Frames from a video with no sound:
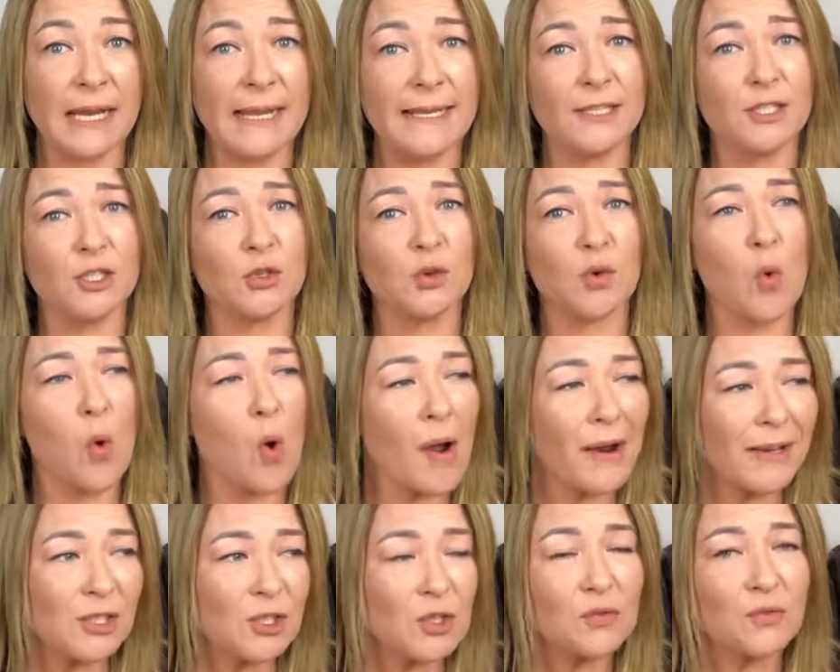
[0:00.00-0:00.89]
it's
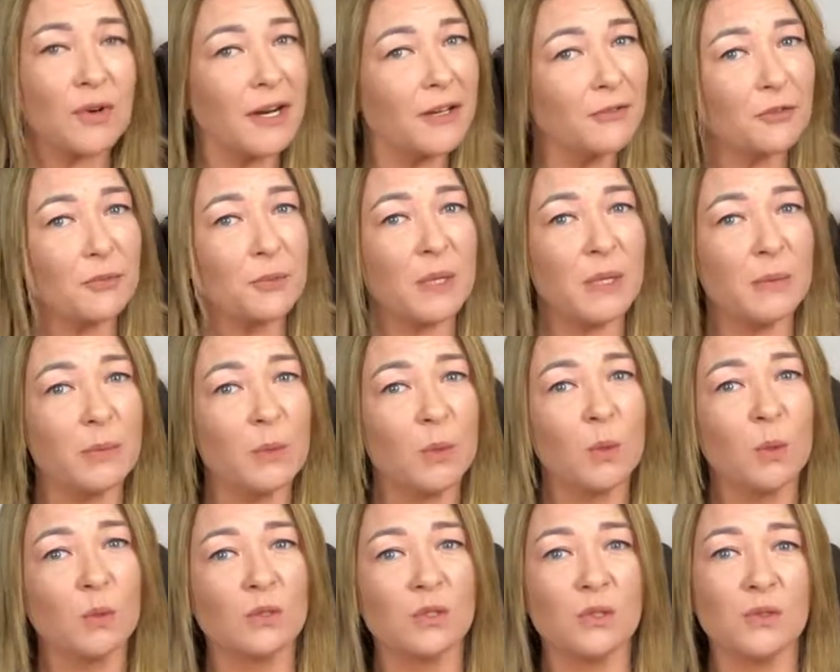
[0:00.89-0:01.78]
quite all right for
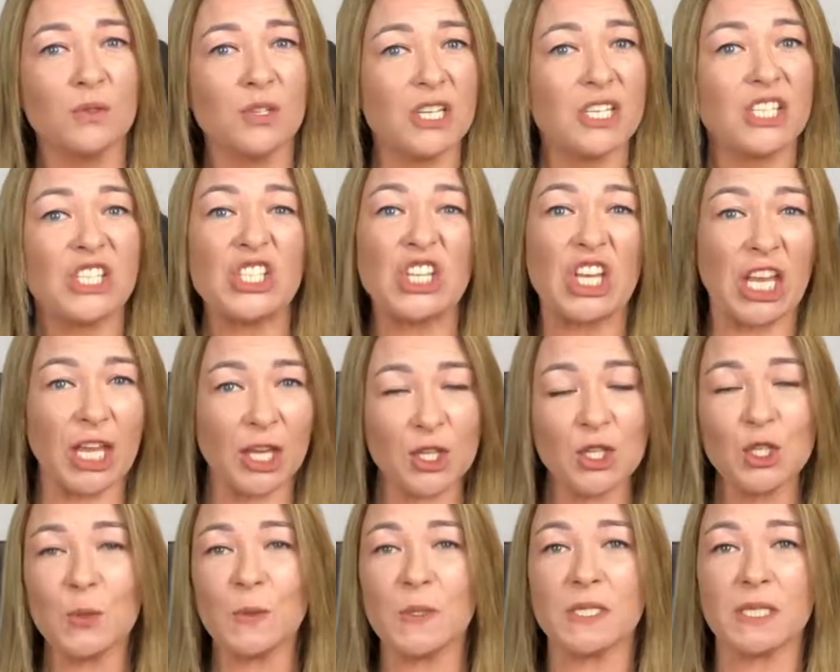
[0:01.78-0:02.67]
people to just
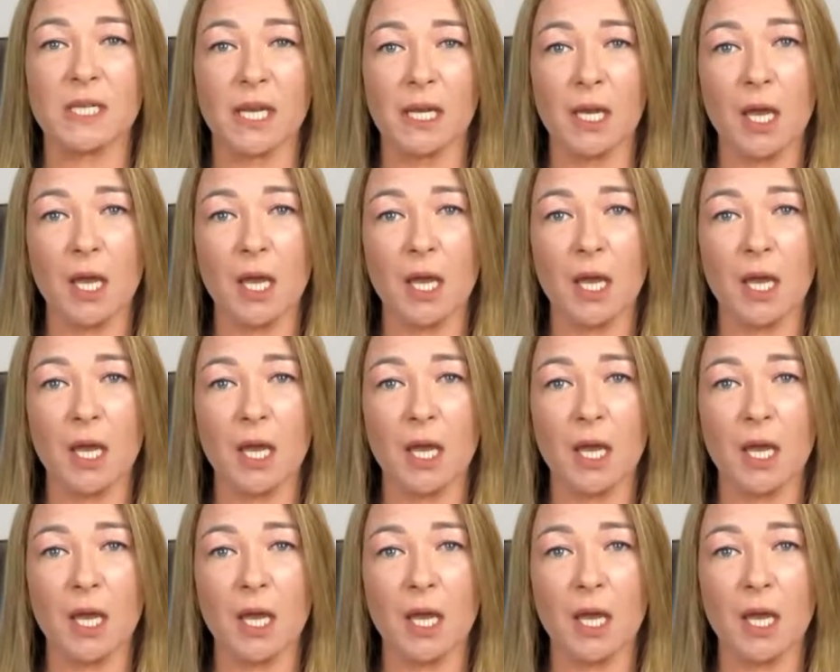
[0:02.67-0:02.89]
text you and say,